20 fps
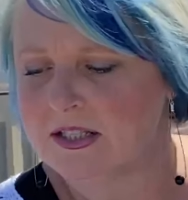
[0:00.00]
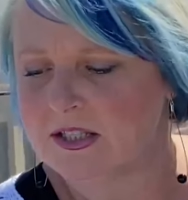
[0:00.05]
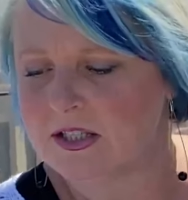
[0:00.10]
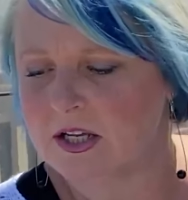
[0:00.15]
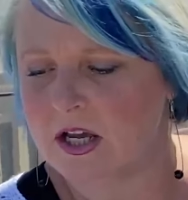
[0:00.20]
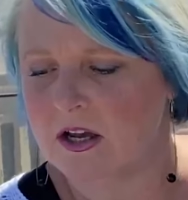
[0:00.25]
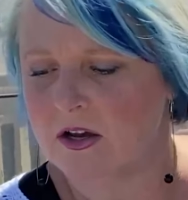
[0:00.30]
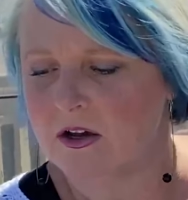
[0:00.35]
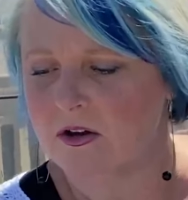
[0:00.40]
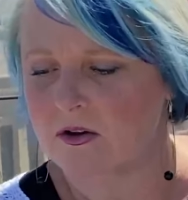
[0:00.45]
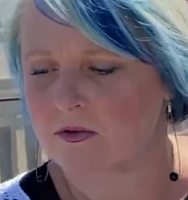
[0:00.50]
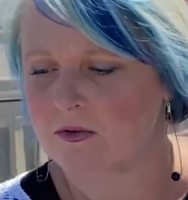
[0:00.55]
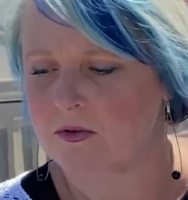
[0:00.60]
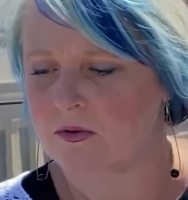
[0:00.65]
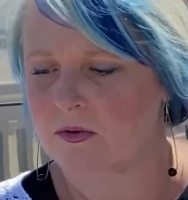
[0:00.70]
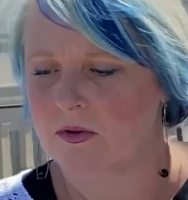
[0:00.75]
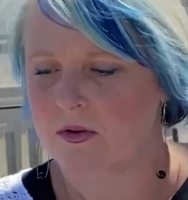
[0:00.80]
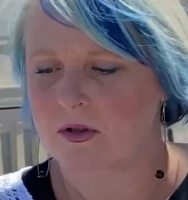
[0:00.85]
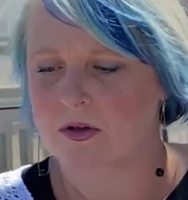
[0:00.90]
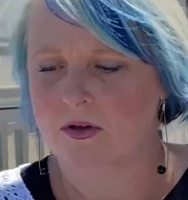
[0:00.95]
So,
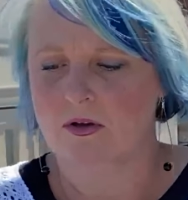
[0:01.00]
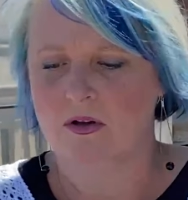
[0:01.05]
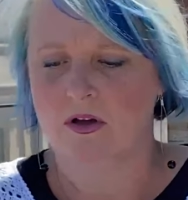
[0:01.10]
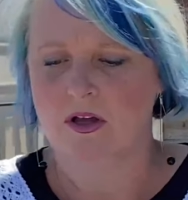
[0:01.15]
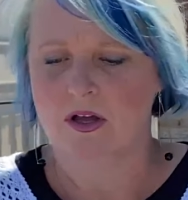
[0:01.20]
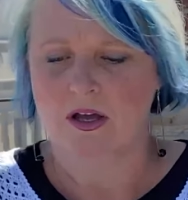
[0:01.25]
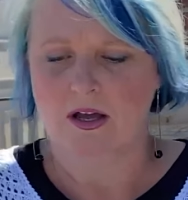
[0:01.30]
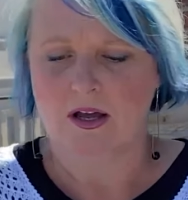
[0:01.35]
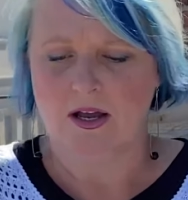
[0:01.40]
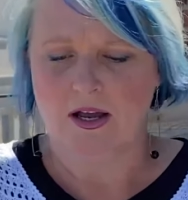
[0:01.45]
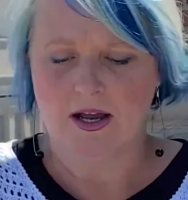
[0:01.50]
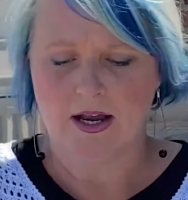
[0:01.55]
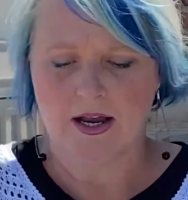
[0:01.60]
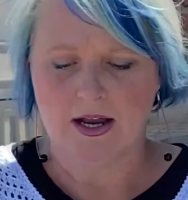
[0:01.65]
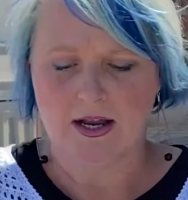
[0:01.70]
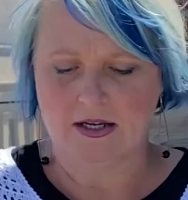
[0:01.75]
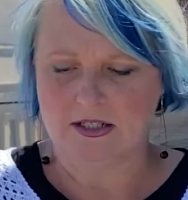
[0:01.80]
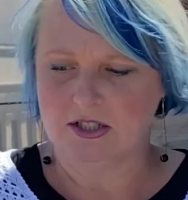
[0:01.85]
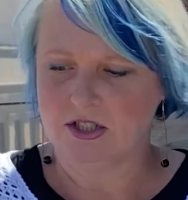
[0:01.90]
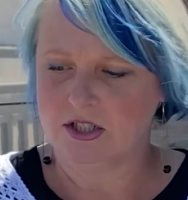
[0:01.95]

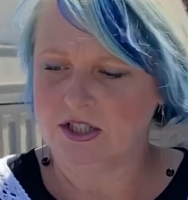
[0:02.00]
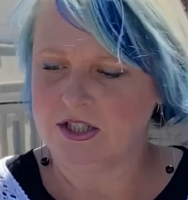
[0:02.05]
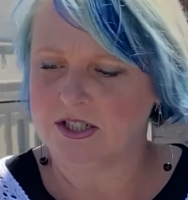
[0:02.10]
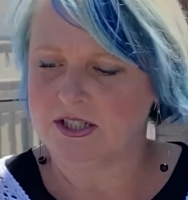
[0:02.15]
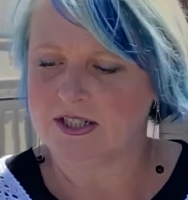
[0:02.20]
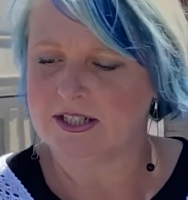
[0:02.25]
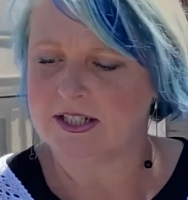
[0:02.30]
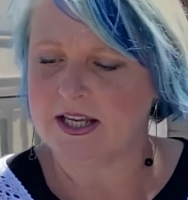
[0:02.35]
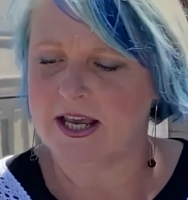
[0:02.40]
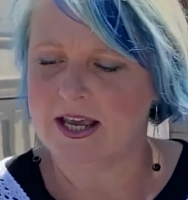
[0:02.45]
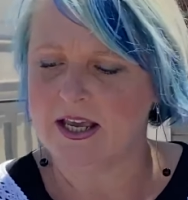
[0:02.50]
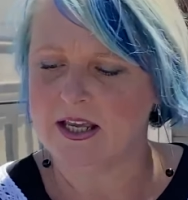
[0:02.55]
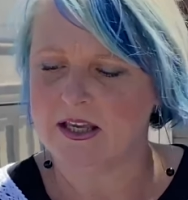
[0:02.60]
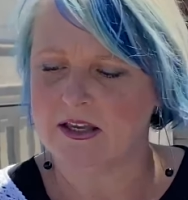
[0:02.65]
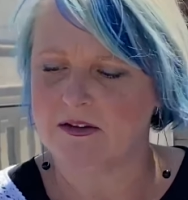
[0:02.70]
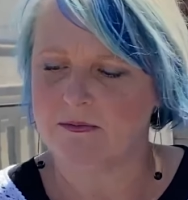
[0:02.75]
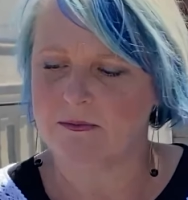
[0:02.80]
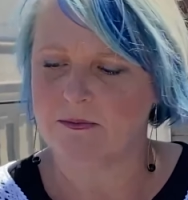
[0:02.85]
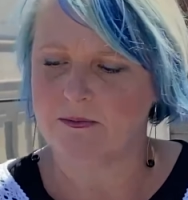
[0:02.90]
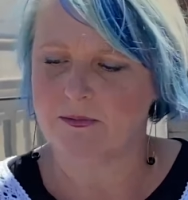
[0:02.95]
just take
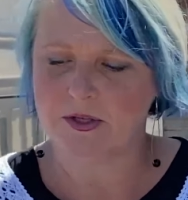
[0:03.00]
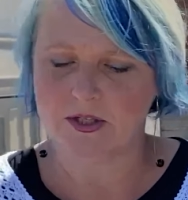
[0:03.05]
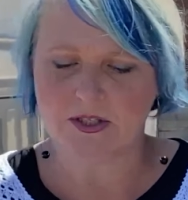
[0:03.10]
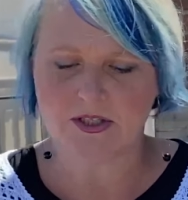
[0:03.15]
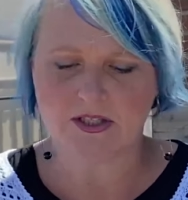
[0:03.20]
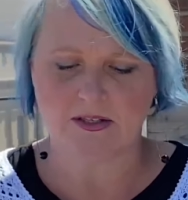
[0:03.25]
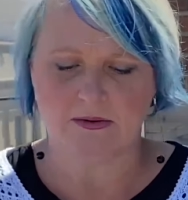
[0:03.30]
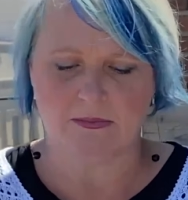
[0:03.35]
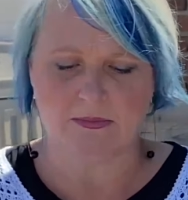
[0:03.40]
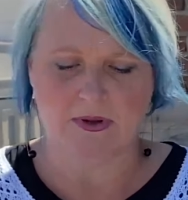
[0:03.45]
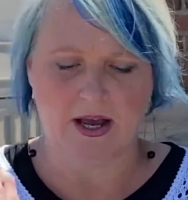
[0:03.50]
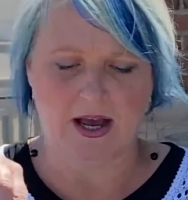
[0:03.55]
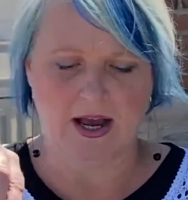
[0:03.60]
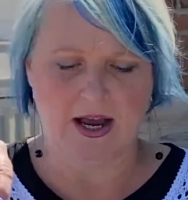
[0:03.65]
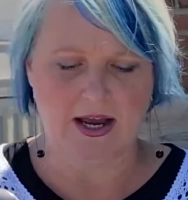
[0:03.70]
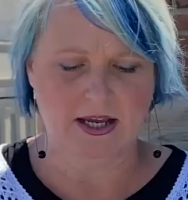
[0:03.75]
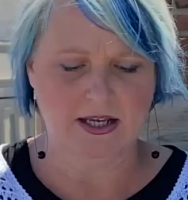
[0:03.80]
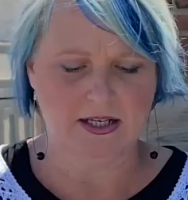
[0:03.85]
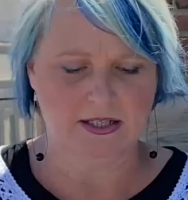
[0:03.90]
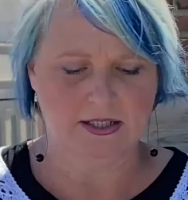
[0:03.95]
and put some
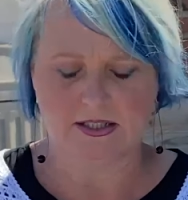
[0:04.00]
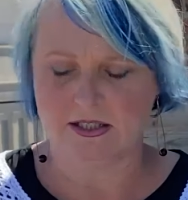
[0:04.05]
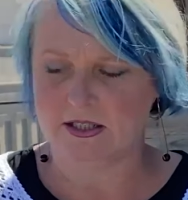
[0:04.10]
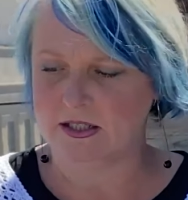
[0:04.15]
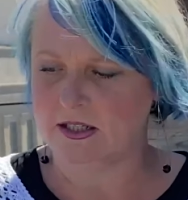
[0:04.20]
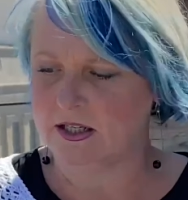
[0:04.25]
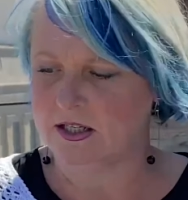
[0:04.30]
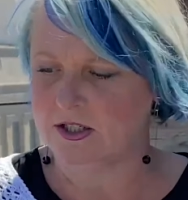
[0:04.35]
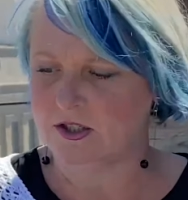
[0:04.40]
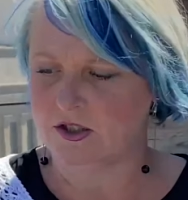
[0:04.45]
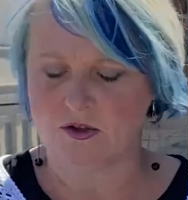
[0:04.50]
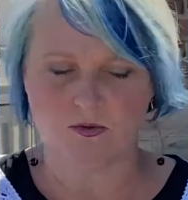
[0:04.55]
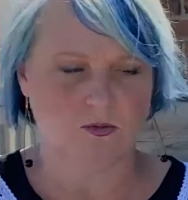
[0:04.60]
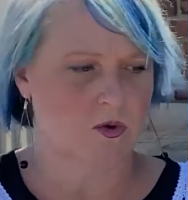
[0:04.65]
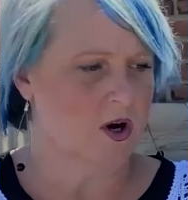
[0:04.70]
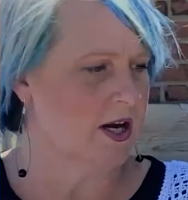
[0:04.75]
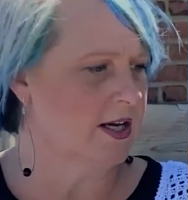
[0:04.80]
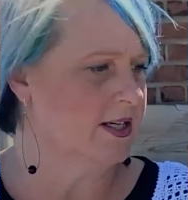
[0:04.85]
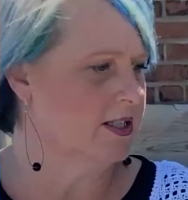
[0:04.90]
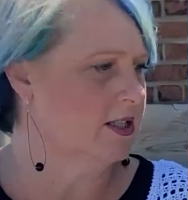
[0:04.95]
ice in your
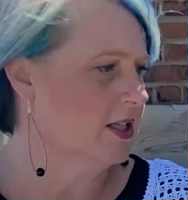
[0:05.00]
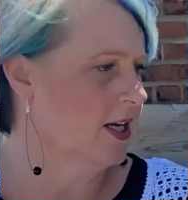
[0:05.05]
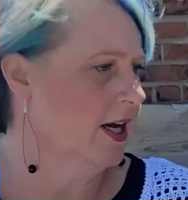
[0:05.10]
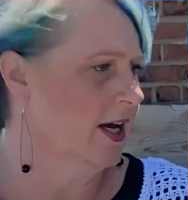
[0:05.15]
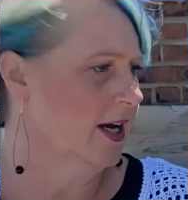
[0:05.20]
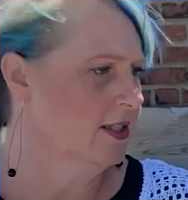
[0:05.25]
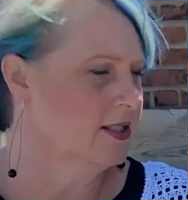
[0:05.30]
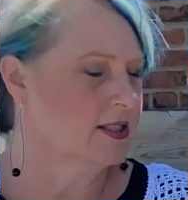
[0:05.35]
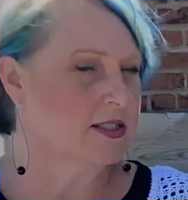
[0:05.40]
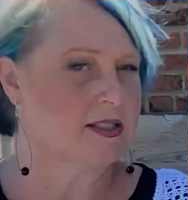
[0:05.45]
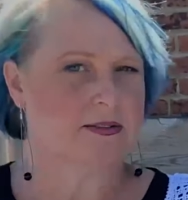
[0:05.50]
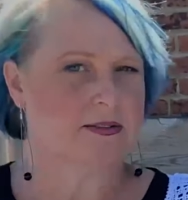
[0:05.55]
wine glass.